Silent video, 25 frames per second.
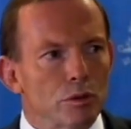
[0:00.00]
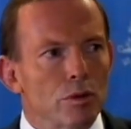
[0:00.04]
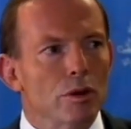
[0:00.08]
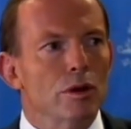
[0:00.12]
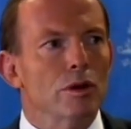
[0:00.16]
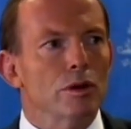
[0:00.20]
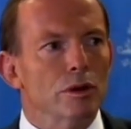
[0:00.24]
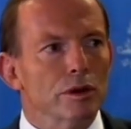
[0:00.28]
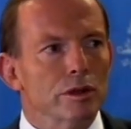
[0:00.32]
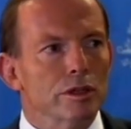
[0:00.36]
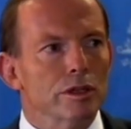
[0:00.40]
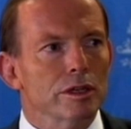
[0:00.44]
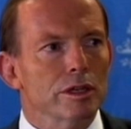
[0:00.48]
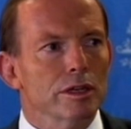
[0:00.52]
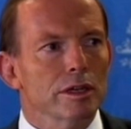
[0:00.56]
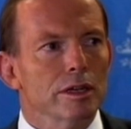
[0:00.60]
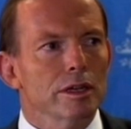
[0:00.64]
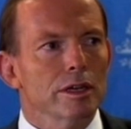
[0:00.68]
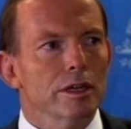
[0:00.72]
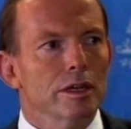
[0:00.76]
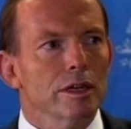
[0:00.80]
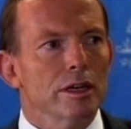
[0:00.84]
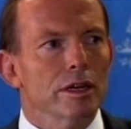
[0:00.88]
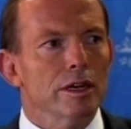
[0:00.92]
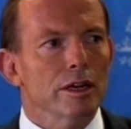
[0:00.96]
world
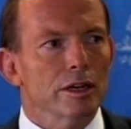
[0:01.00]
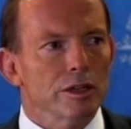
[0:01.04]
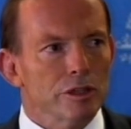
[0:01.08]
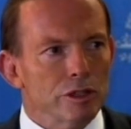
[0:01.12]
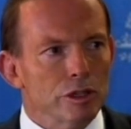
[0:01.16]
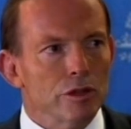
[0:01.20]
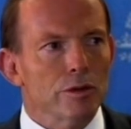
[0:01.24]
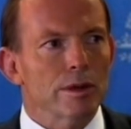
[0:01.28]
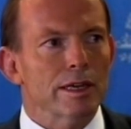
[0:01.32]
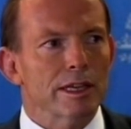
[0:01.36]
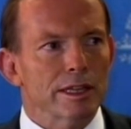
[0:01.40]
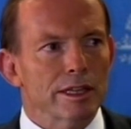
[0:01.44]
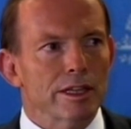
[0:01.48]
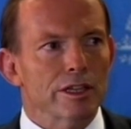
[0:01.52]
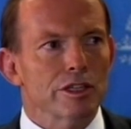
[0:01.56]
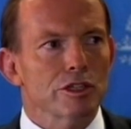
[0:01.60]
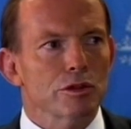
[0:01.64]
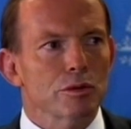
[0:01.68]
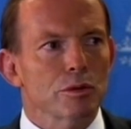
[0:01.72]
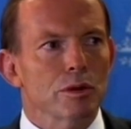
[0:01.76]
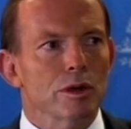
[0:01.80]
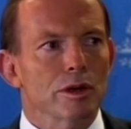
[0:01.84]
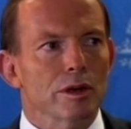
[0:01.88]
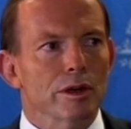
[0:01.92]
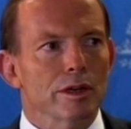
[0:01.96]
doing
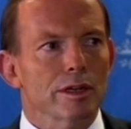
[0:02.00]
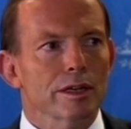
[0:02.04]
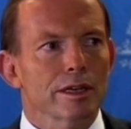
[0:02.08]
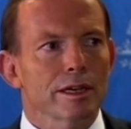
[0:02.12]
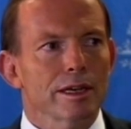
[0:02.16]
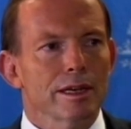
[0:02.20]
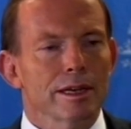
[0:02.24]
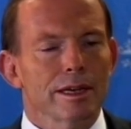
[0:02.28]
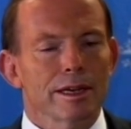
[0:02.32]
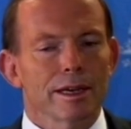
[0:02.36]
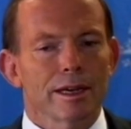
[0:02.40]
this work.